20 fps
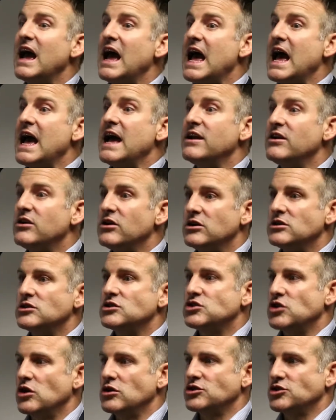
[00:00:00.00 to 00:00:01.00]
and
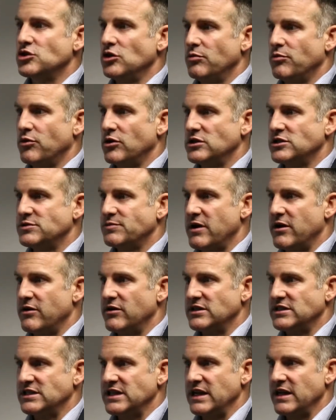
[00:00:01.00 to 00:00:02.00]
social
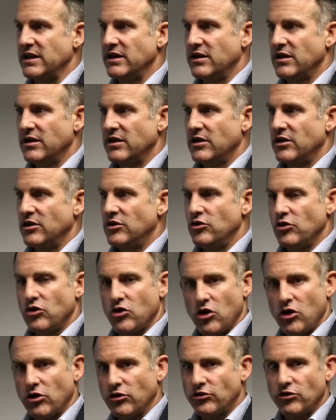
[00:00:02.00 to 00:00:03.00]
prosperity, you
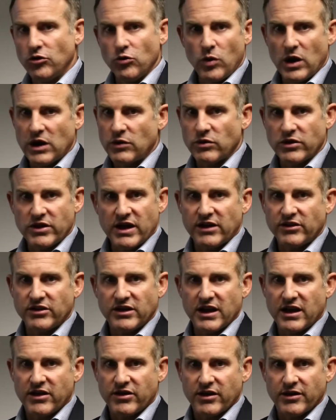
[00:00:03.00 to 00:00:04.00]
can't do one without
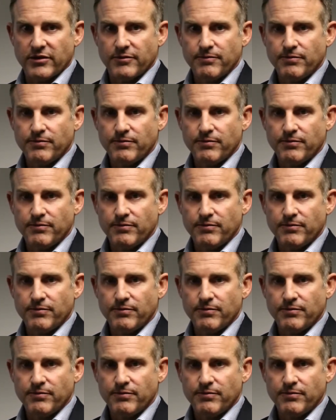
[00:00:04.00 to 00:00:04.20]
the other,